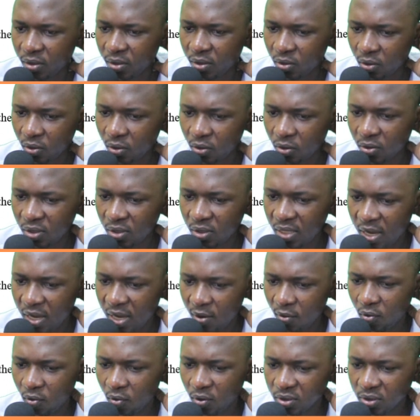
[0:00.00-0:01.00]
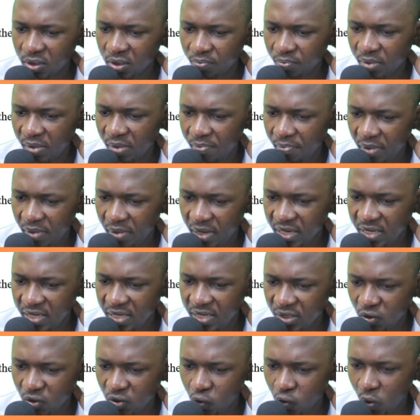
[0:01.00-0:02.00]
Oh, there was prepaid
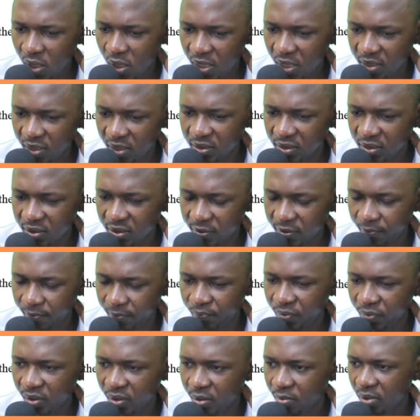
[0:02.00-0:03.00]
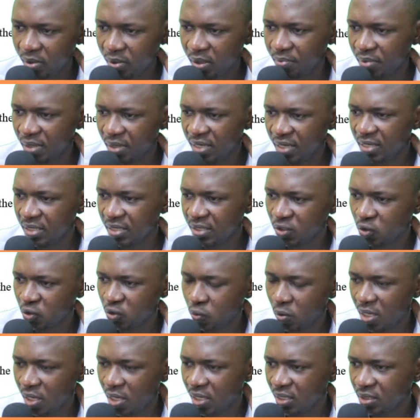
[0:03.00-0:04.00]
insurance. Prepaid
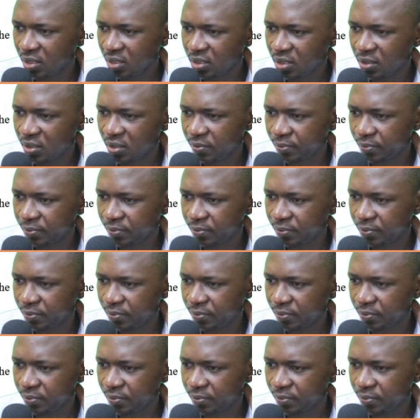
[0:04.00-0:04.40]
insurance.